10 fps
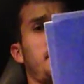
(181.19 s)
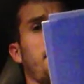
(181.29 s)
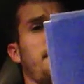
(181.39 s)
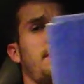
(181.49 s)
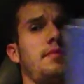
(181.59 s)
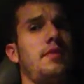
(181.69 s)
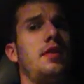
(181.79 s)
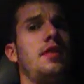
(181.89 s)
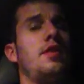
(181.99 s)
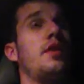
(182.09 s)

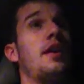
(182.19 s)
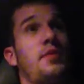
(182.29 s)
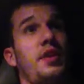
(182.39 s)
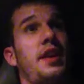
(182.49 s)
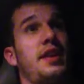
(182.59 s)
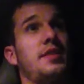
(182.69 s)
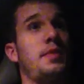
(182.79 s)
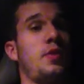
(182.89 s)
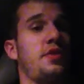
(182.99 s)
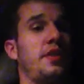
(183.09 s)
I am looking at
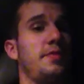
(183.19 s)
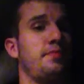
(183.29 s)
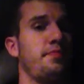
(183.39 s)
some notes here